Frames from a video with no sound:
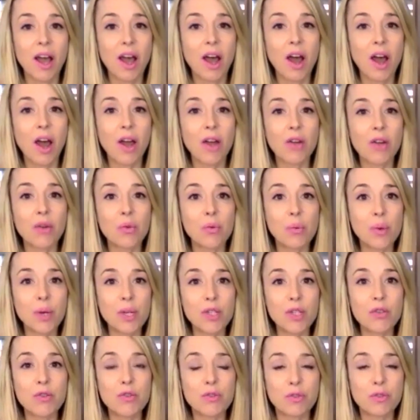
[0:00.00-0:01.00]
on
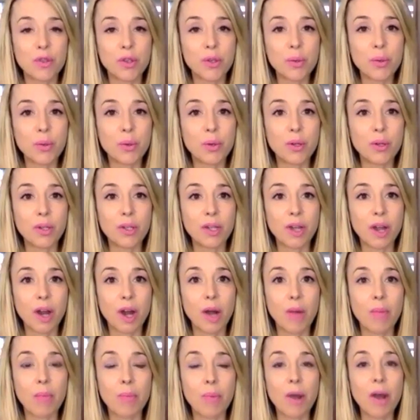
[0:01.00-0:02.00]
which fuel
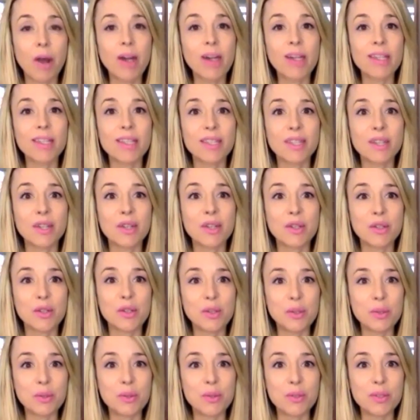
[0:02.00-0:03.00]
our bodies could
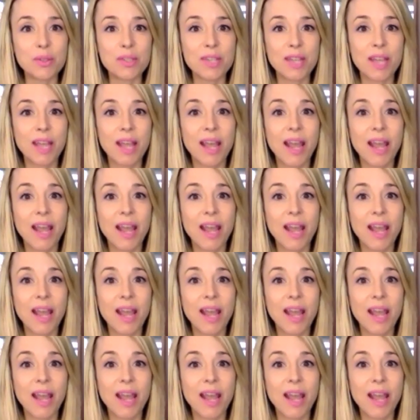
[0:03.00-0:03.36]
use.